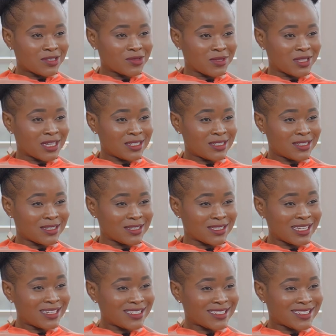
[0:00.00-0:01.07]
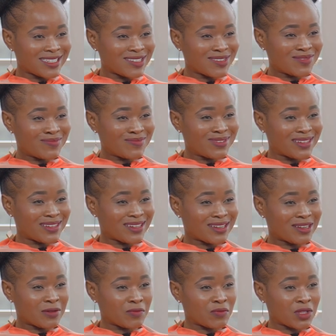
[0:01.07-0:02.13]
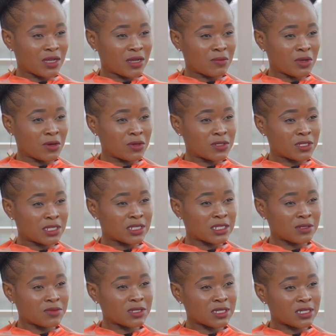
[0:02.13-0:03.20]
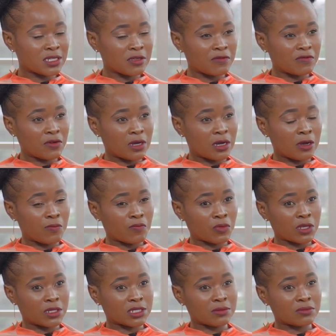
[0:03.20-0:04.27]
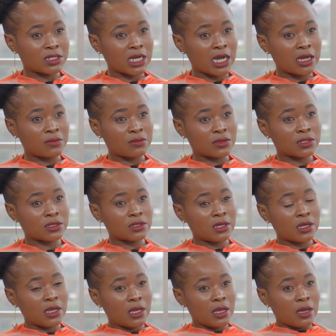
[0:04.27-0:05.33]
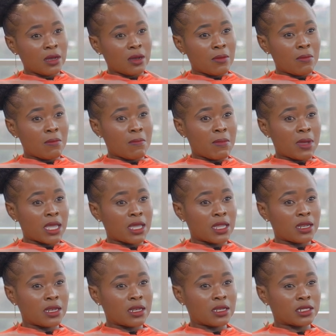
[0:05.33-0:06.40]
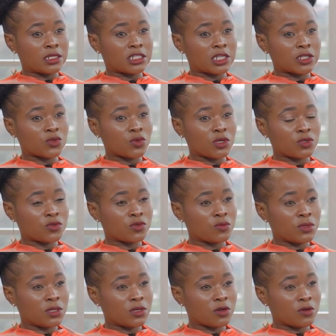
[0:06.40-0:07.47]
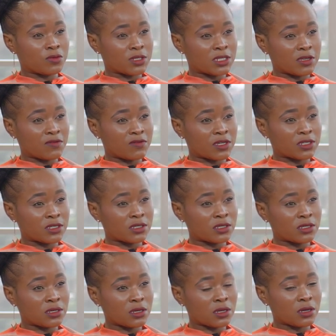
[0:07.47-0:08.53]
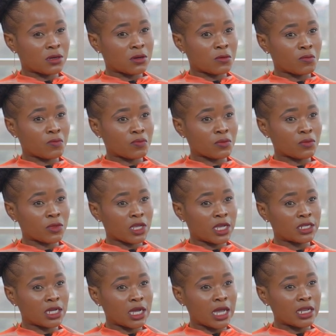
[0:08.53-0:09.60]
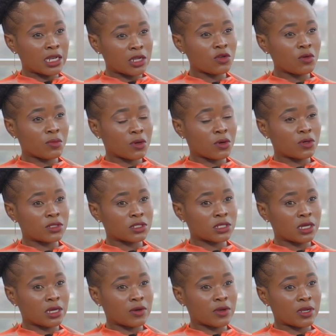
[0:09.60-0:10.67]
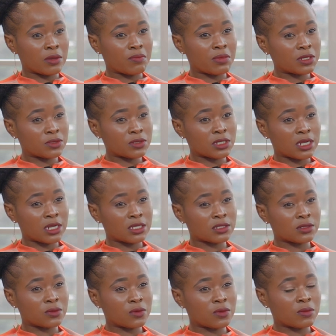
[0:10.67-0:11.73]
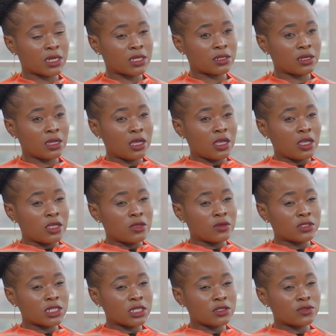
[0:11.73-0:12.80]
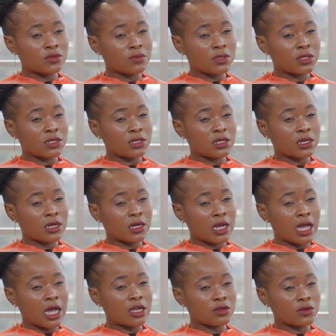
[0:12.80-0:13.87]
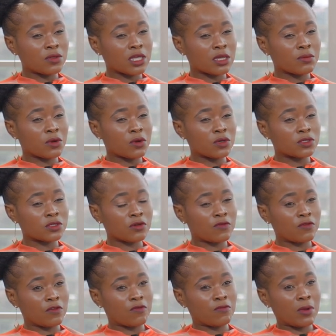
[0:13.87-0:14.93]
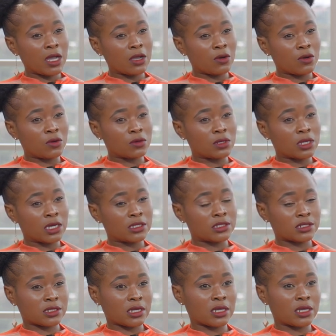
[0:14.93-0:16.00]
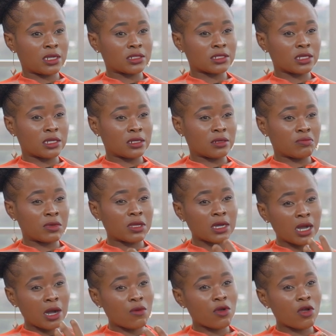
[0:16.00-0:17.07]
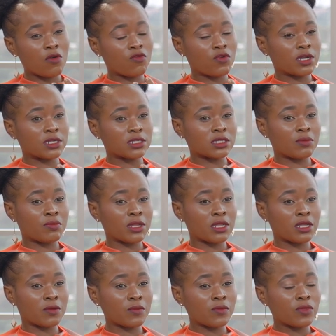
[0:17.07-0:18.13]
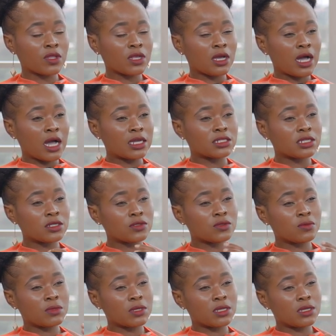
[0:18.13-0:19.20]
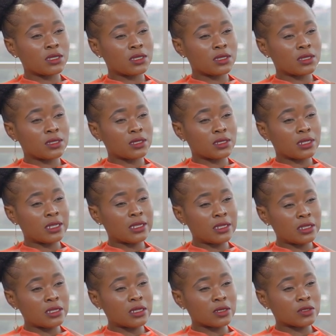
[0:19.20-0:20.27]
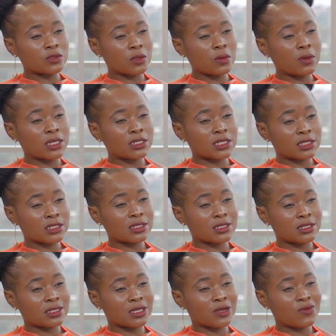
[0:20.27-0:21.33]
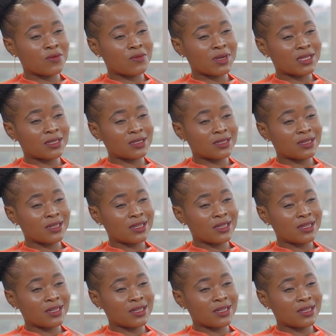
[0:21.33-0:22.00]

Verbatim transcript: So that is that is deep, um, because it seems as if um, sometimes men just want to be observers, um, and and I know because uh, really personally as a woman, you tend to be. Uh, I know that because of of my own uh, struggles and being aware of what is happening, I tend to be leaning towards assisting a woman.